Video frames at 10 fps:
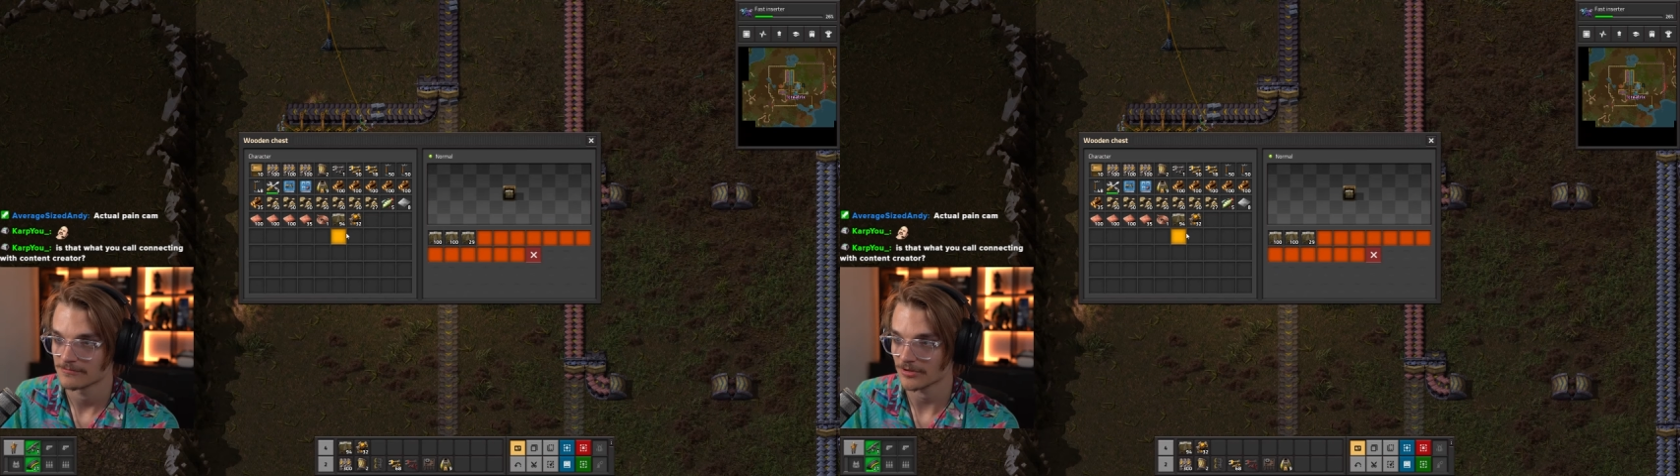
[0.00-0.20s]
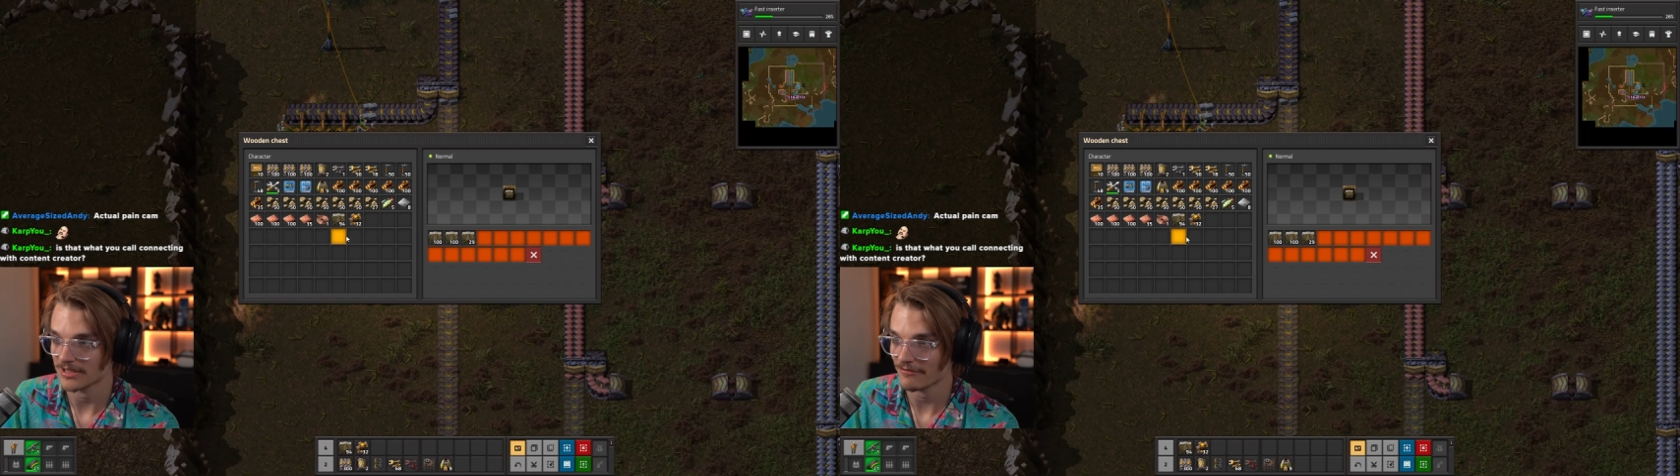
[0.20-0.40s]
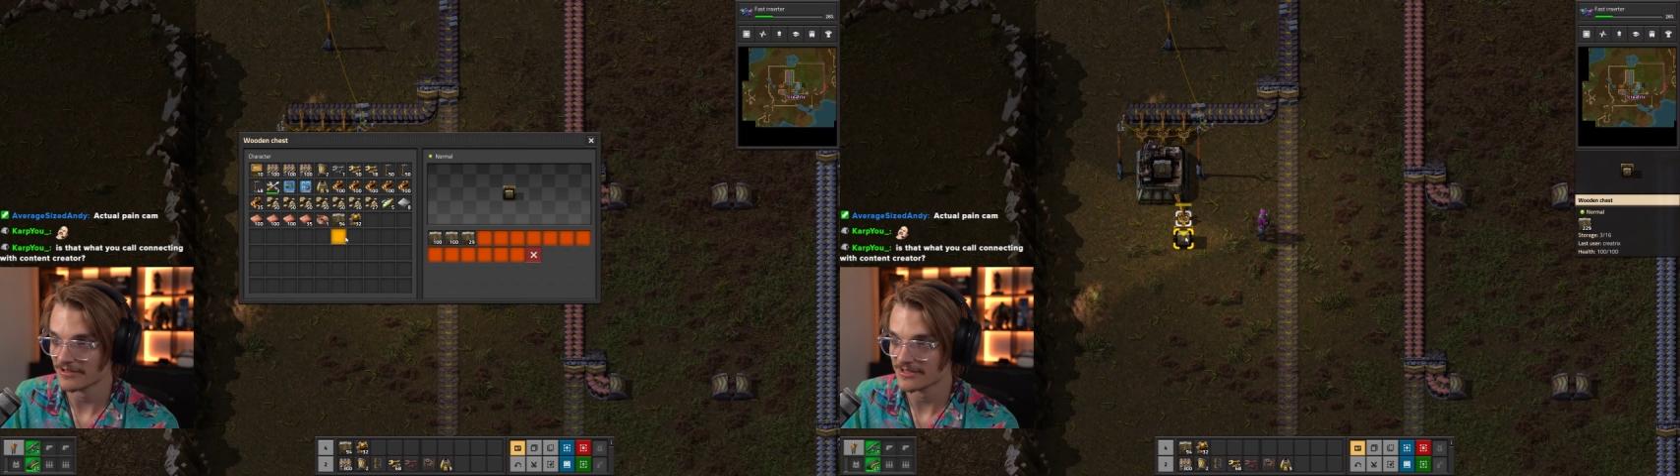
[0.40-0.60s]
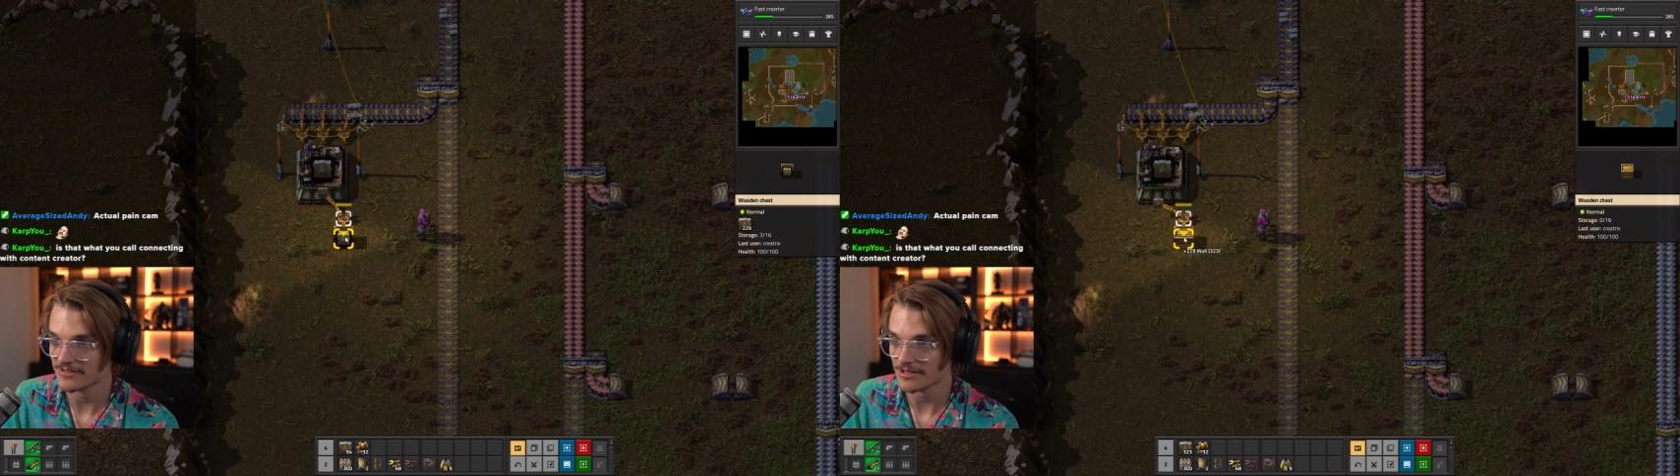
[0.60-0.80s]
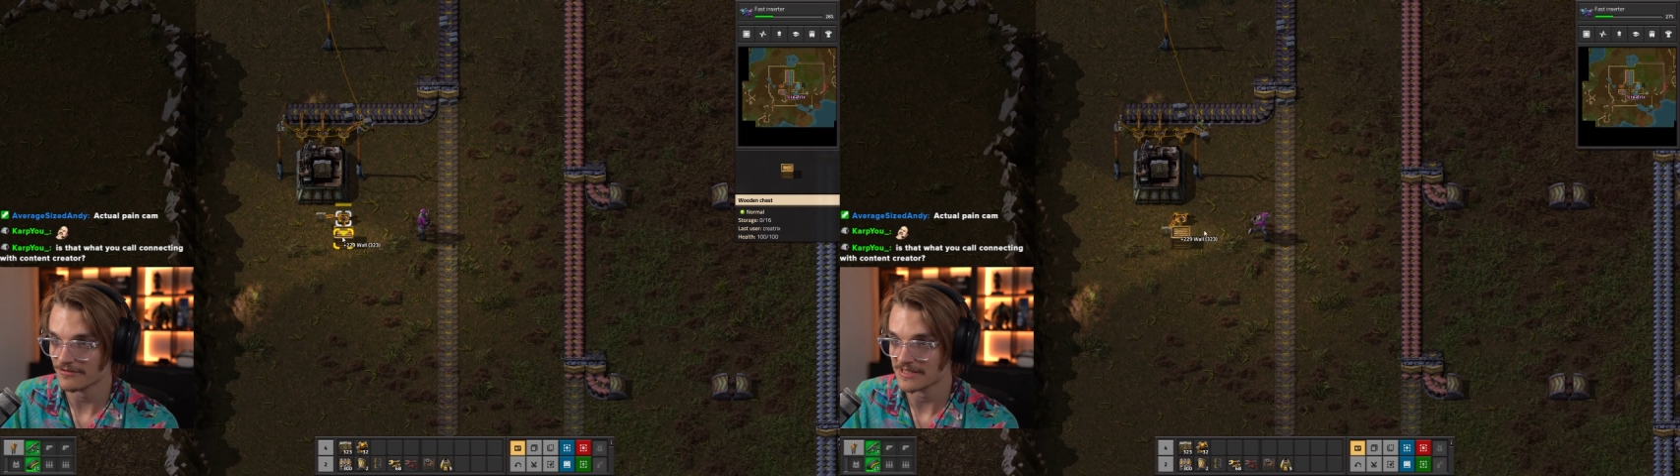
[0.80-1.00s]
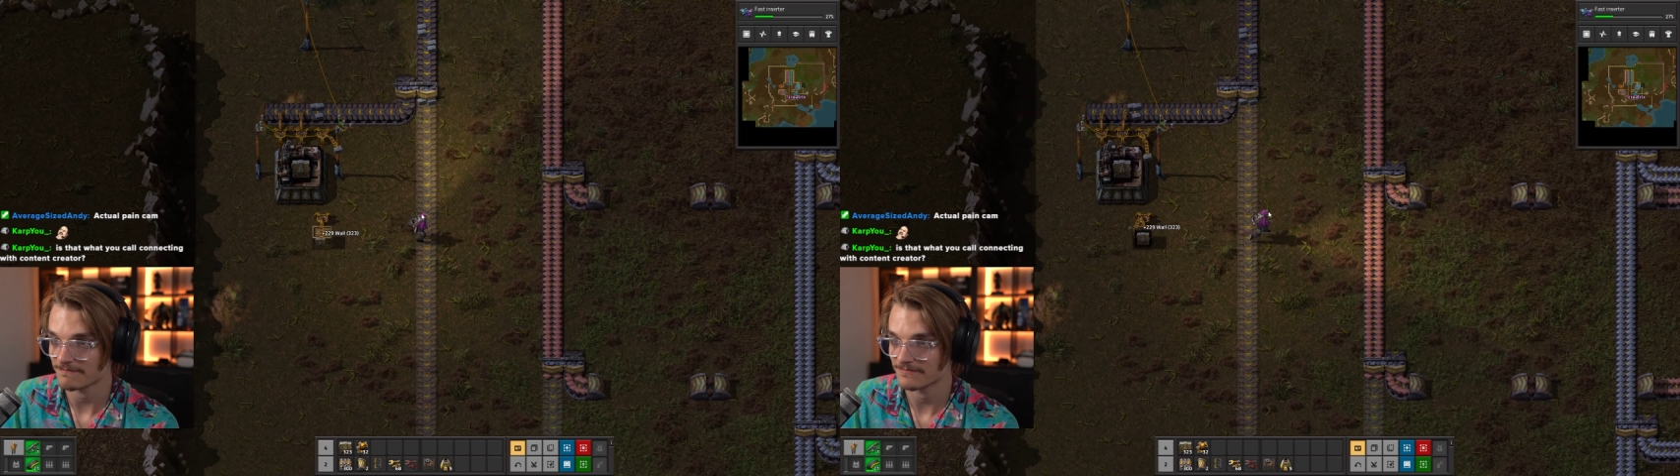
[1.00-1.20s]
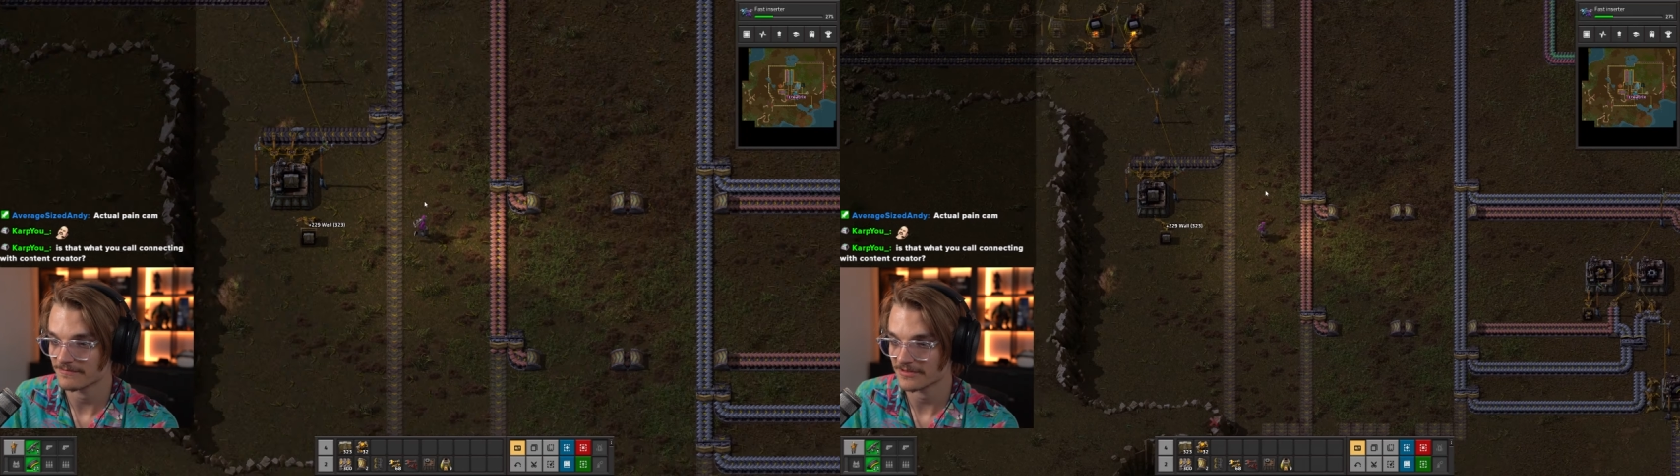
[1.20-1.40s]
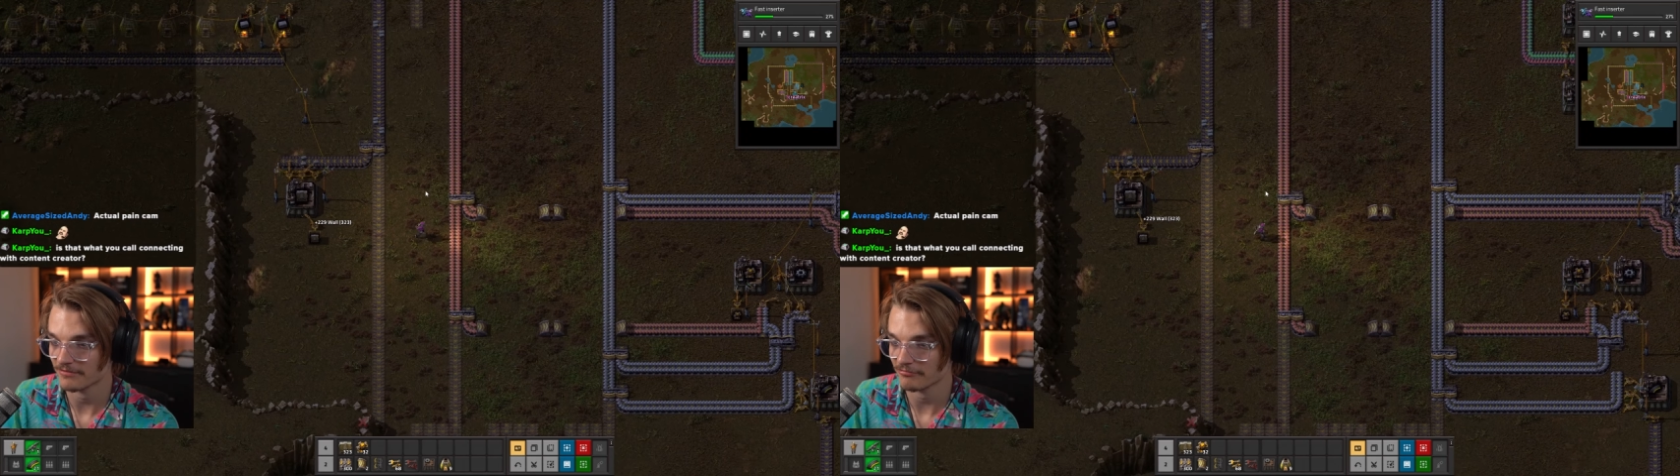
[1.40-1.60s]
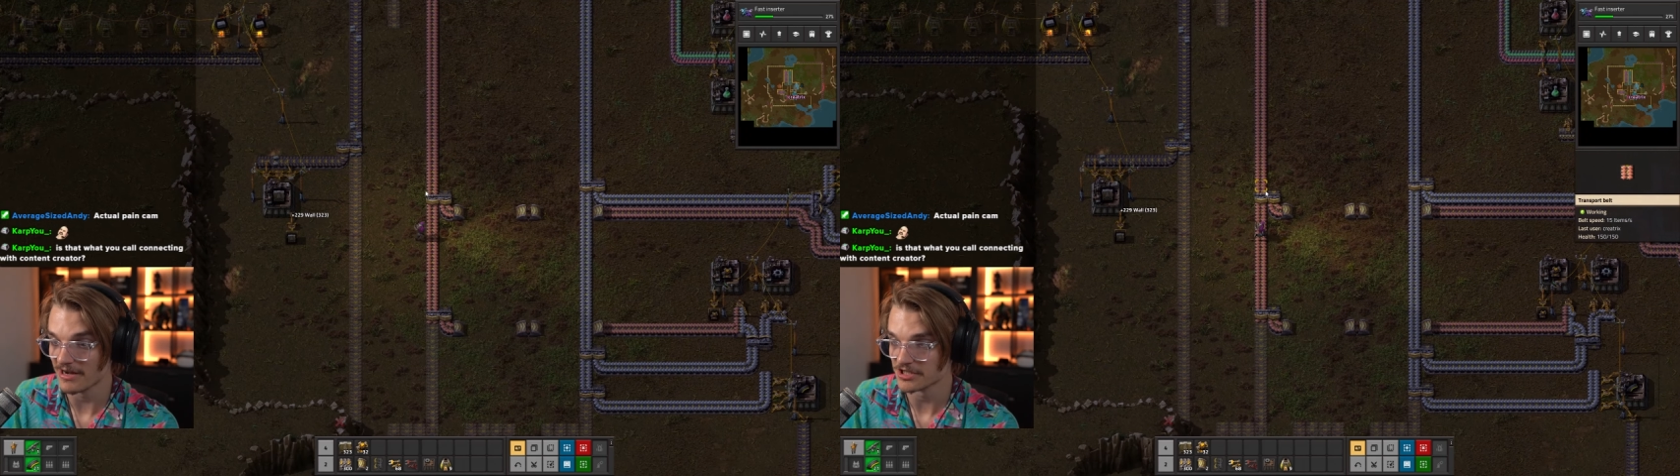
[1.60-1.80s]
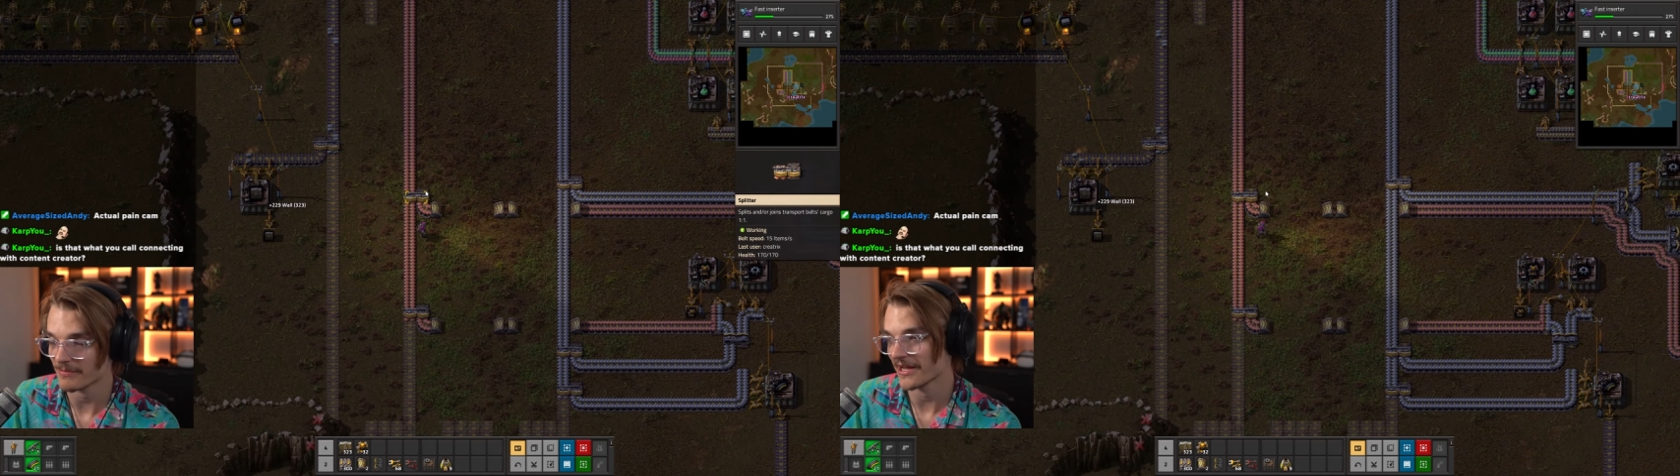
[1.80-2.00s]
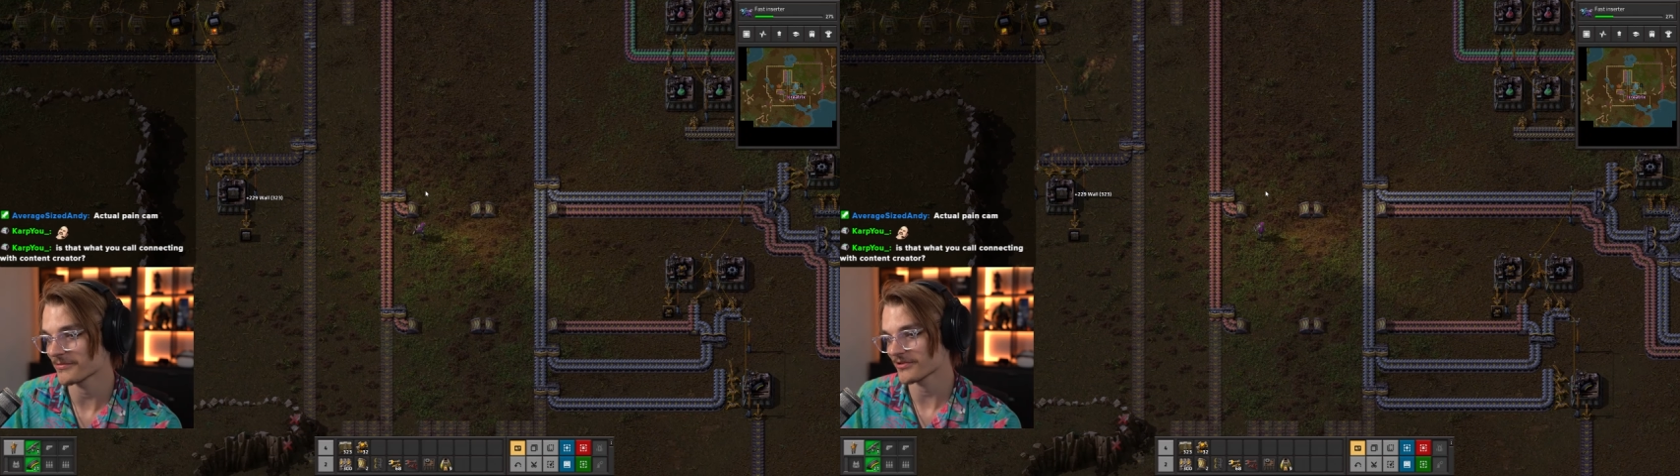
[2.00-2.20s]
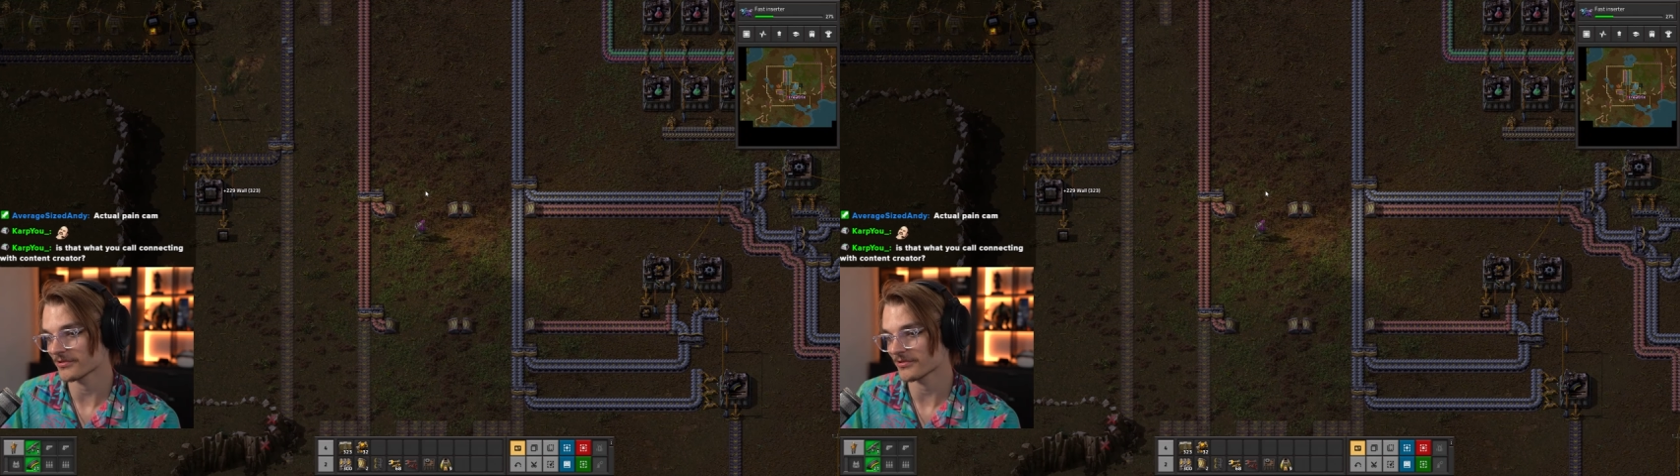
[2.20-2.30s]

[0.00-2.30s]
What, laughing to yourself as I fracture my elbow